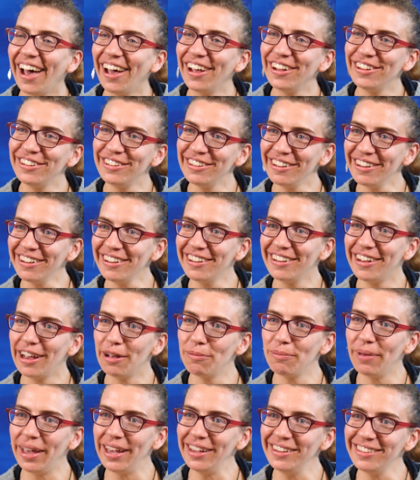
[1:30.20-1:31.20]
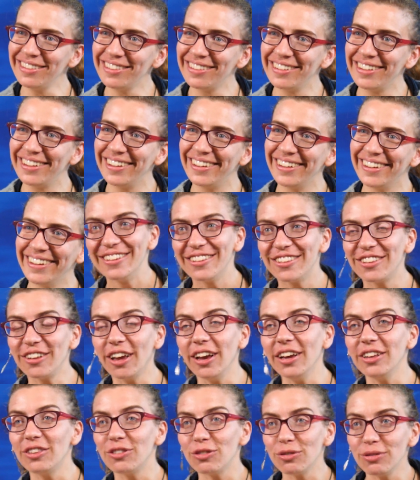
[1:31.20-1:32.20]
I know, amazing. So
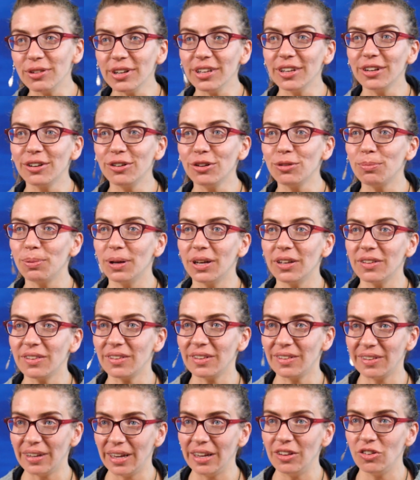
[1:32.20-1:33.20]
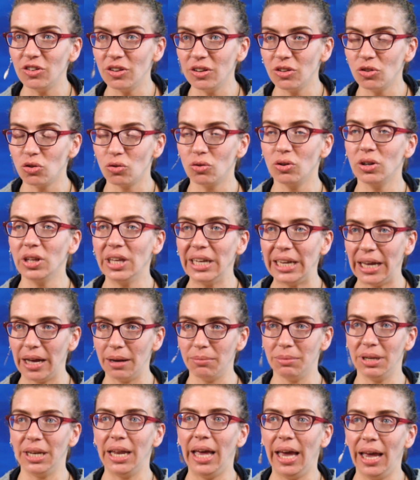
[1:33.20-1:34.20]
it's really good because the teachings really
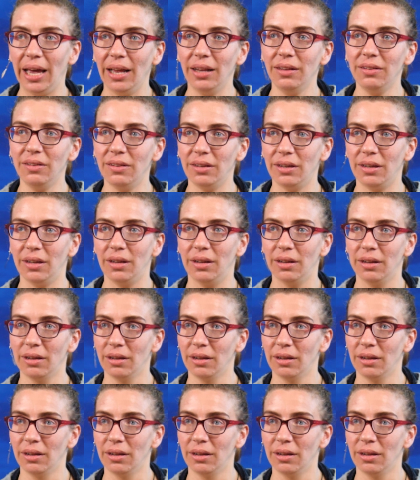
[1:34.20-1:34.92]
come in handy.